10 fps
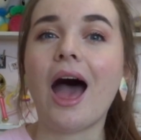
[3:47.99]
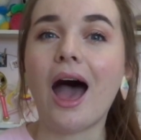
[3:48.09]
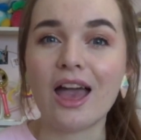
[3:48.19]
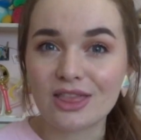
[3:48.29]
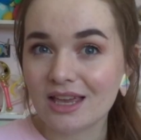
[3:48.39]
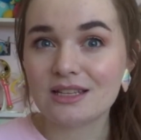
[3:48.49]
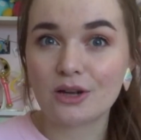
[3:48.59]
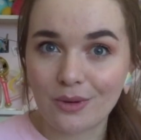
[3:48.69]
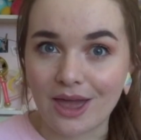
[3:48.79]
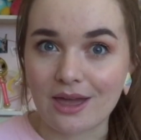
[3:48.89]
I think it's
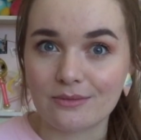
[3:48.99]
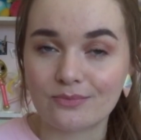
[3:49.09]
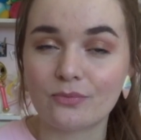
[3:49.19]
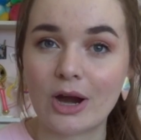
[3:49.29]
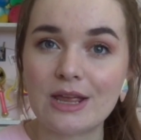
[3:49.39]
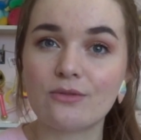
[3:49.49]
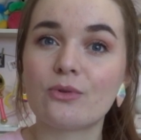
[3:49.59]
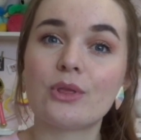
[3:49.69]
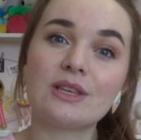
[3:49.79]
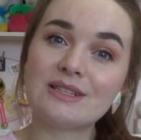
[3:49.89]
okay, right?
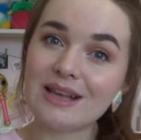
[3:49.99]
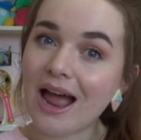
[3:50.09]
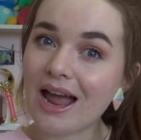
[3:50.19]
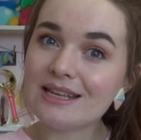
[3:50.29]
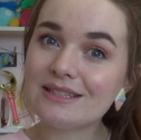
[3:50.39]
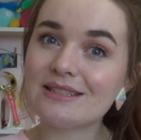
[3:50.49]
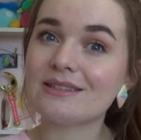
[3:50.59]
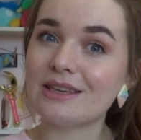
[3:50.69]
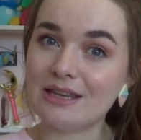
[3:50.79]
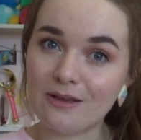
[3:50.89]
For the size,
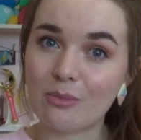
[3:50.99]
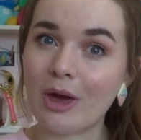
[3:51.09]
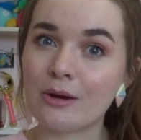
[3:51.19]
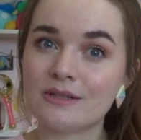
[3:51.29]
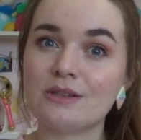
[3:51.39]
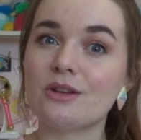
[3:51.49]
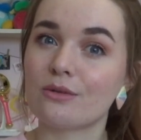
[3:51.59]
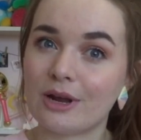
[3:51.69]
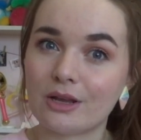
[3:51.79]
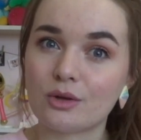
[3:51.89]
in comparison to the
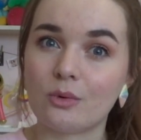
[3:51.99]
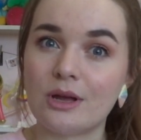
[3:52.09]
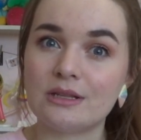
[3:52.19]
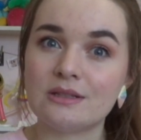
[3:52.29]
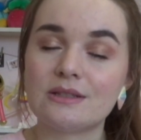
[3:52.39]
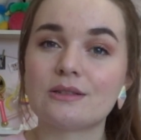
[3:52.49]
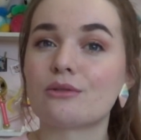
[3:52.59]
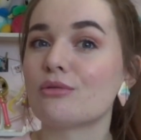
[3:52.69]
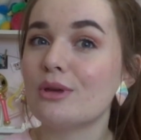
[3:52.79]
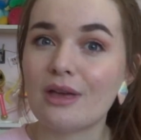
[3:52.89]
regular ones,
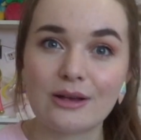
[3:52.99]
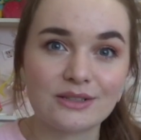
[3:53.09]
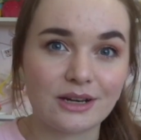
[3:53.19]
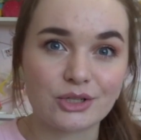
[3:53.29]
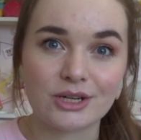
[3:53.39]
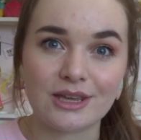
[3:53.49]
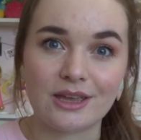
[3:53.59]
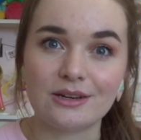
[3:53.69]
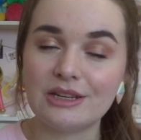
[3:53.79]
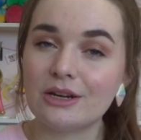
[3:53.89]
3,000 extra
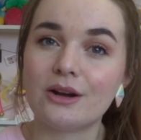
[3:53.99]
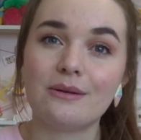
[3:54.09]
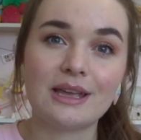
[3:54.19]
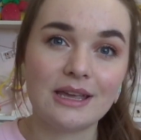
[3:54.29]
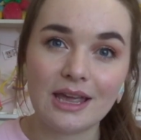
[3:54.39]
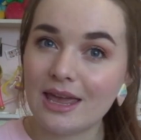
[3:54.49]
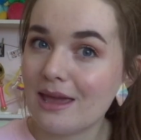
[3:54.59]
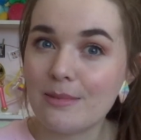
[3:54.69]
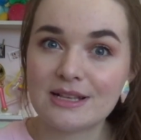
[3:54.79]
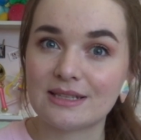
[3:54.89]
yen, you know,
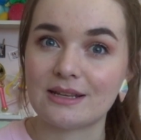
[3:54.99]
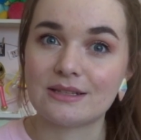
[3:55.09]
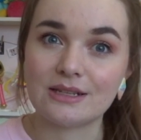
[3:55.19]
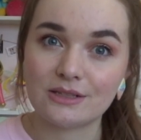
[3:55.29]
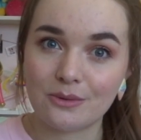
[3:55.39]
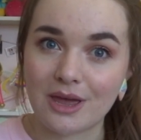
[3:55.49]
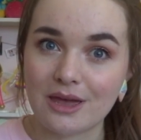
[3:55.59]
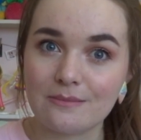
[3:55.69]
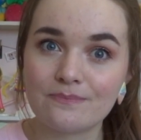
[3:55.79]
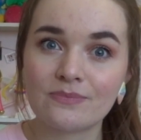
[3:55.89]
it makes sense, it's
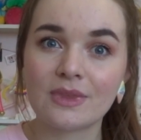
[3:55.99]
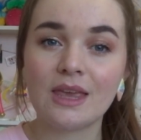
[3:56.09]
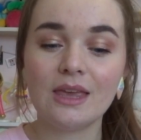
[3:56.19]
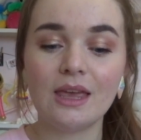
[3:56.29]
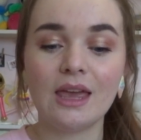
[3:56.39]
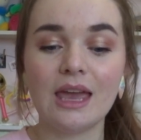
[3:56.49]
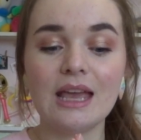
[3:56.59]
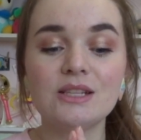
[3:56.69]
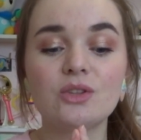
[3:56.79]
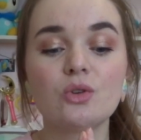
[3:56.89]
okay.
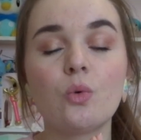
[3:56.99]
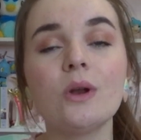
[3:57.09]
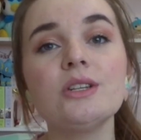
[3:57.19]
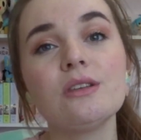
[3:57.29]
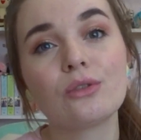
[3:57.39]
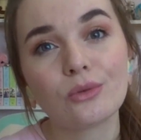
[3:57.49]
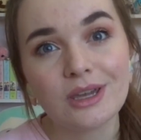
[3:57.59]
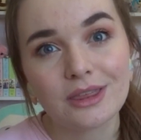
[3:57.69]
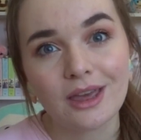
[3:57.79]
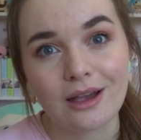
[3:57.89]
It's the
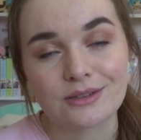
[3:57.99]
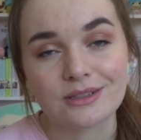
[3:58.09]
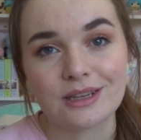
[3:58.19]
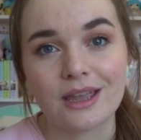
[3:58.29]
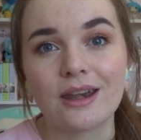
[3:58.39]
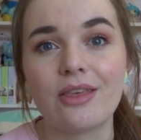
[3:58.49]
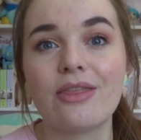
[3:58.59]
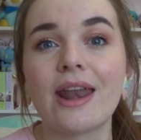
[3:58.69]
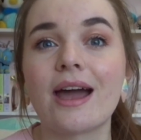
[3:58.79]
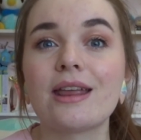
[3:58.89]
23,000 yen
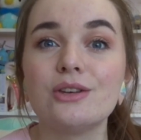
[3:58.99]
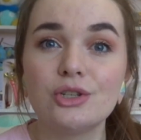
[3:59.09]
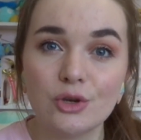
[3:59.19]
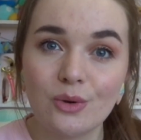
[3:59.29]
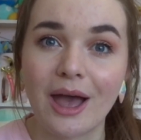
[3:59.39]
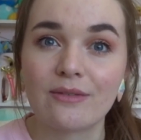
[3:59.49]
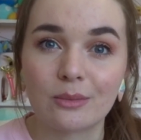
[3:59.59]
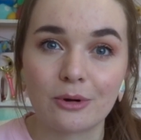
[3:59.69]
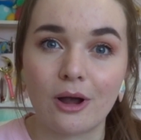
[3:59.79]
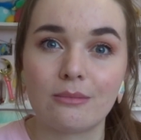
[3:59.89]
that I do have a
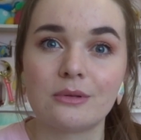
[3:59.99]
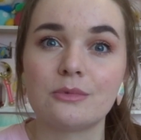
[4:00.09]
problem